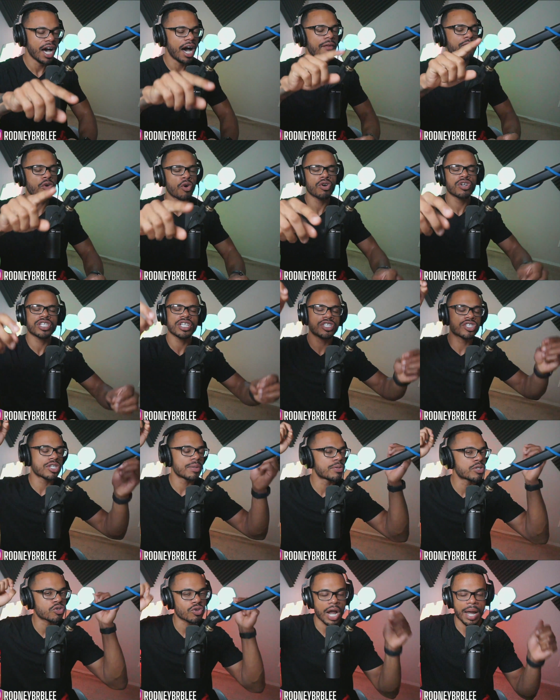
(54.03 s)
Of course,
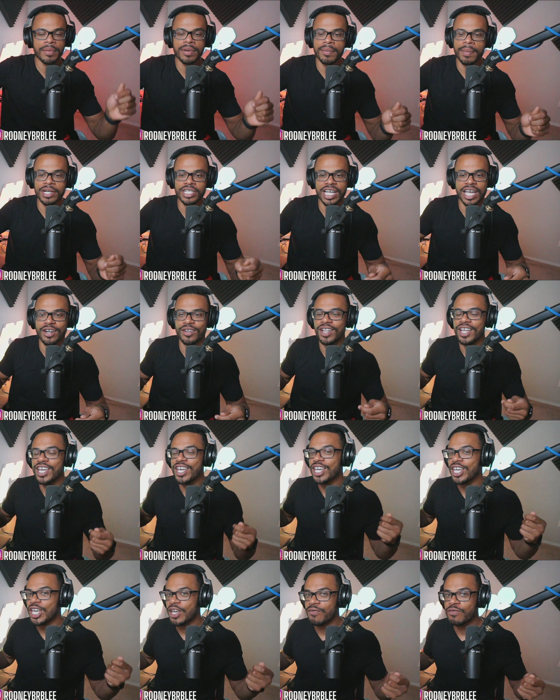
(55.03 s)
subscribe to my channel
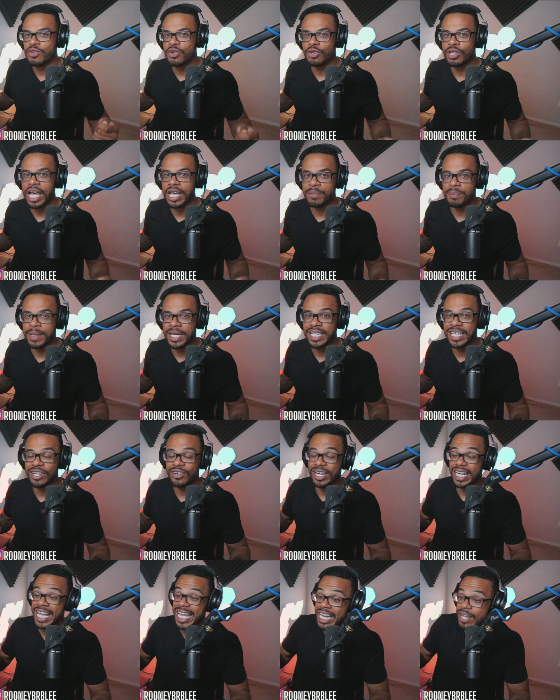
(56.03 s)
if you like being
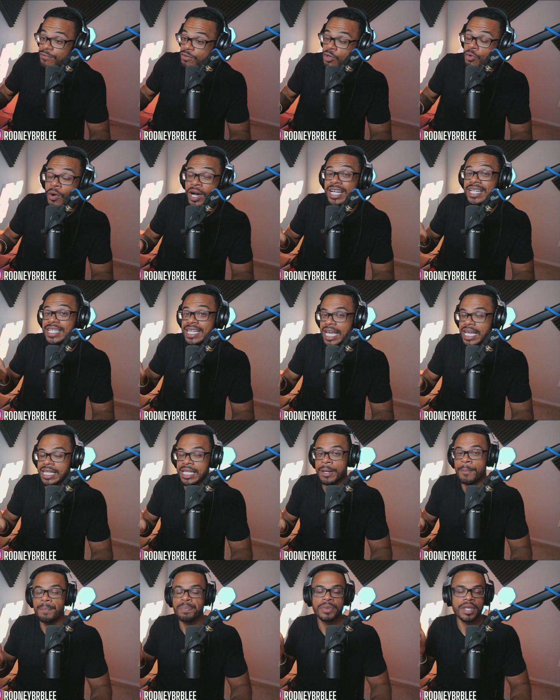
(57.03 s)
here and if you want
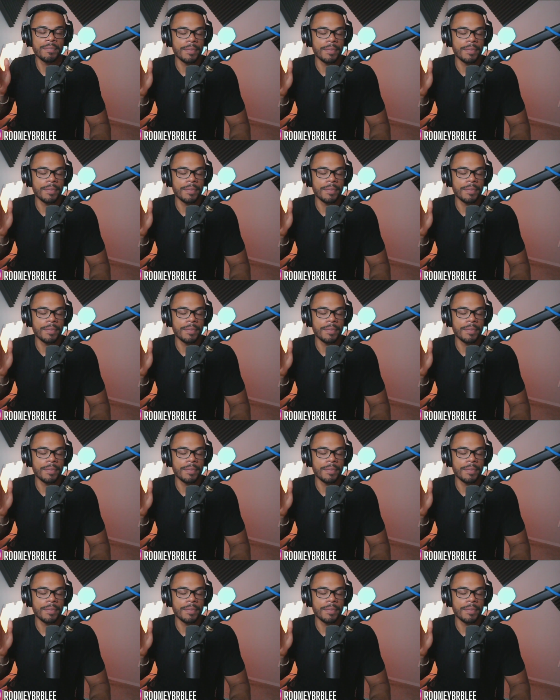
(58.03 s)
daily